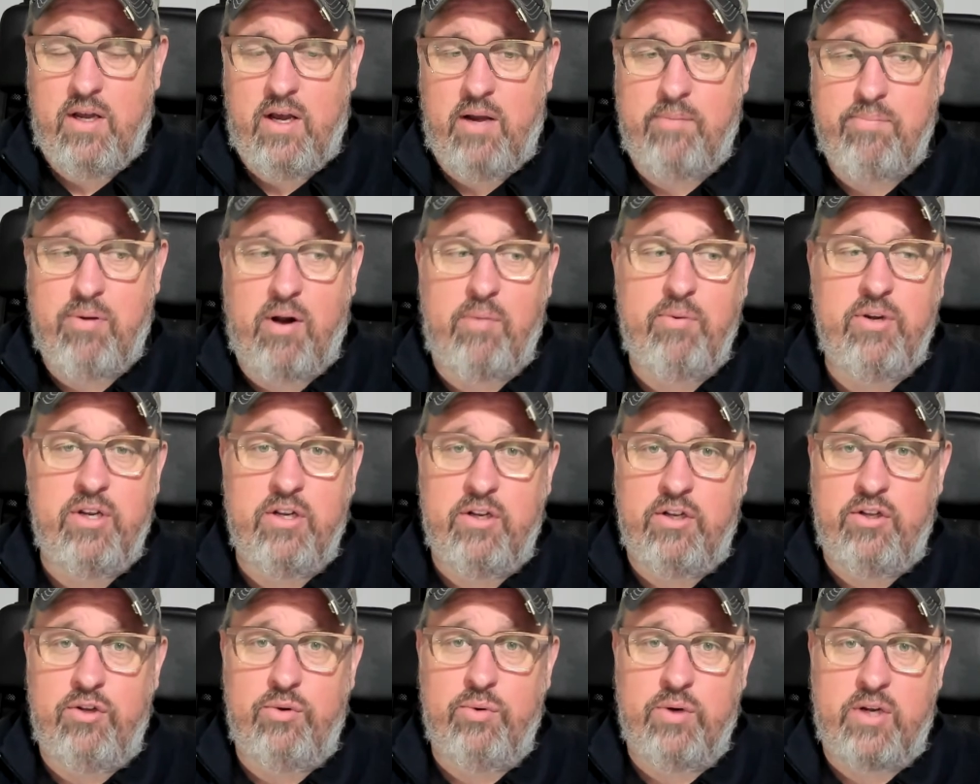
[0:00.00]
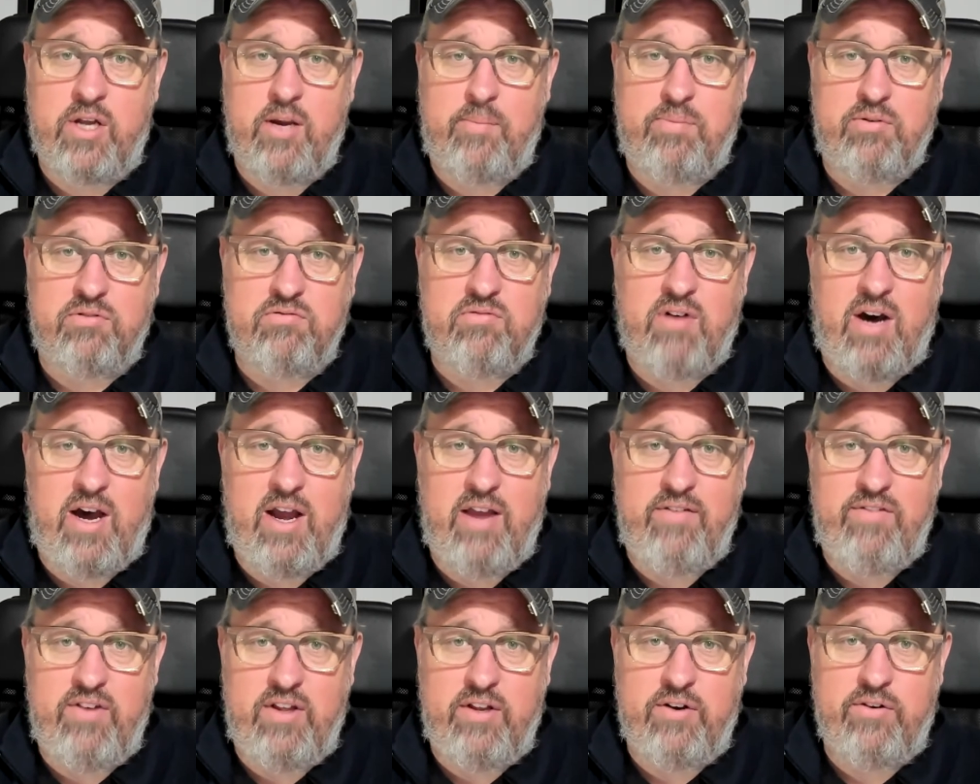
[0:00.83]
I'm probably going to do a couple
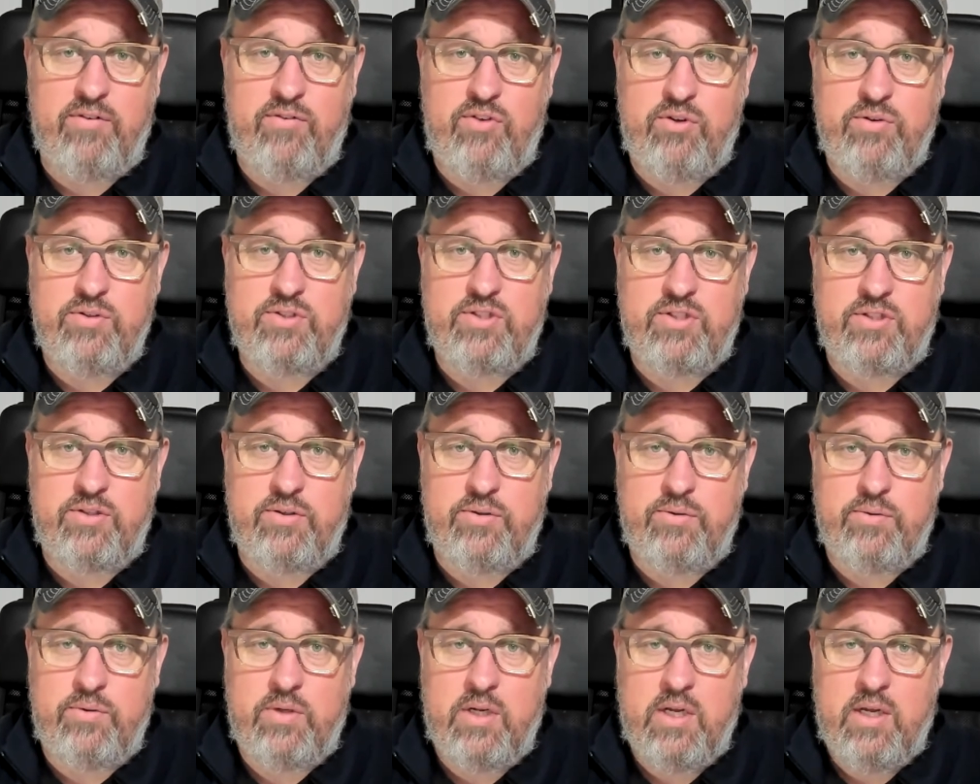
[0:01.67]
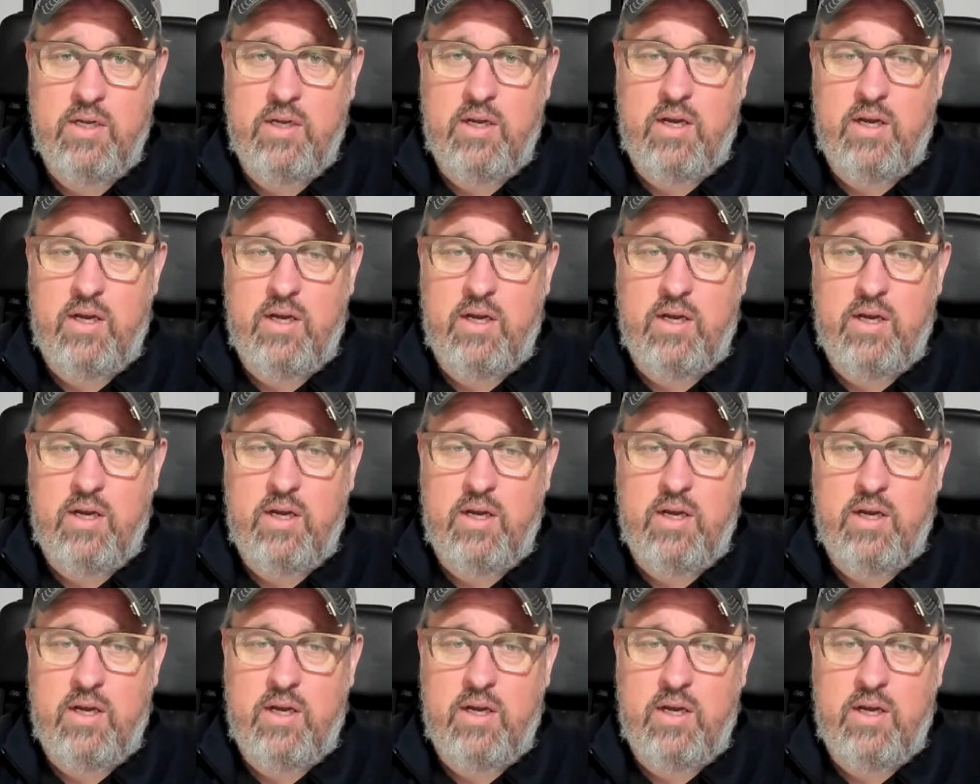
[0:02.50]
live interviews too.